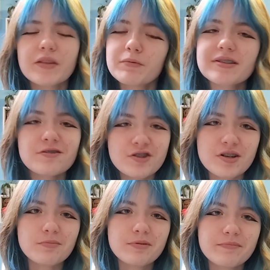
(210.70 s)
it was a
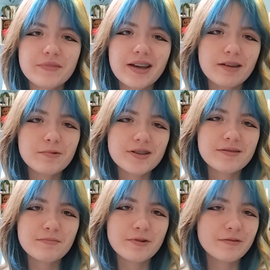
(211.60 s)
sheep. Okay, it
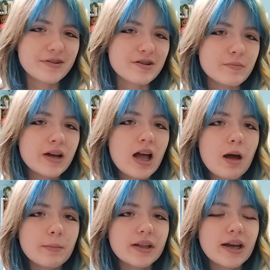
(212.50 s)
was more of a sheep,
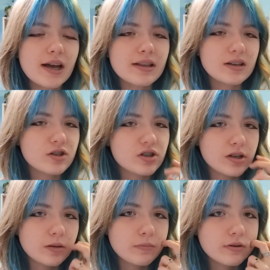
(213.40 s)
but I had a
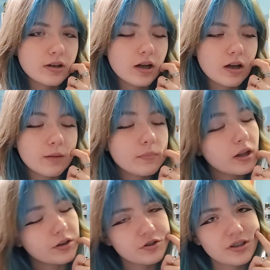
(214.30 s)
sheep
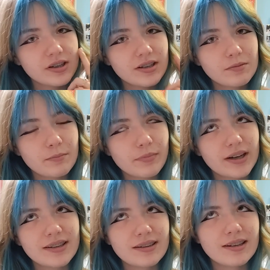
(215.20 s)
plushie
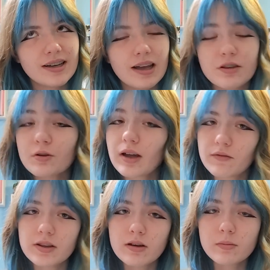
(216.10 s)
back in the day. I don't
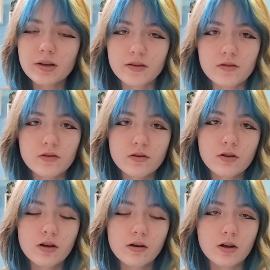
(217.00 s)
have it now because it's
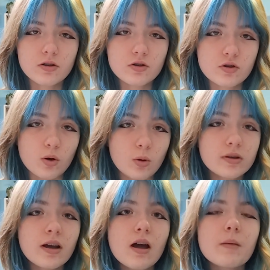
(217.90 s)
got
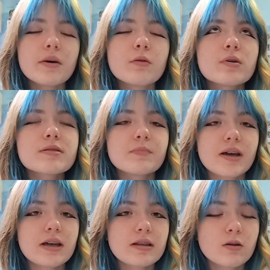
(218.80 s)
sold, but it was
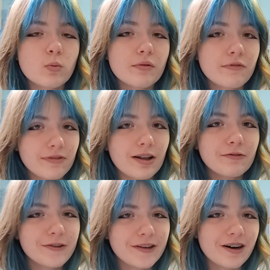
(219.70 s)
made with
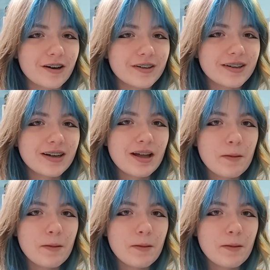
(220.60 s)
fluffy yarn.